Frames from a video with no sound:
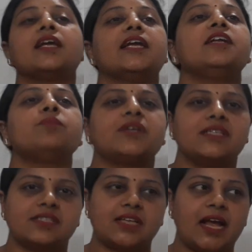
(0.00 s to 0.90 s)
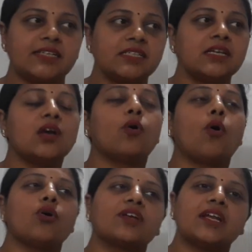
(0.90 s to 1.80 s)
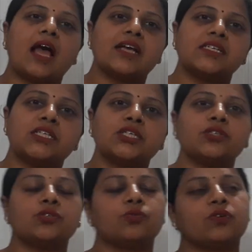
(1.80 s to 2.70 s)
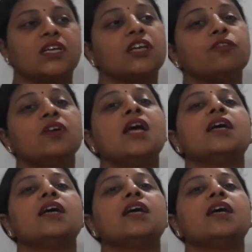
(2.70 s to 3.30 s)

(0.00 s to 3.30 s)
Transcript: It means that organization should give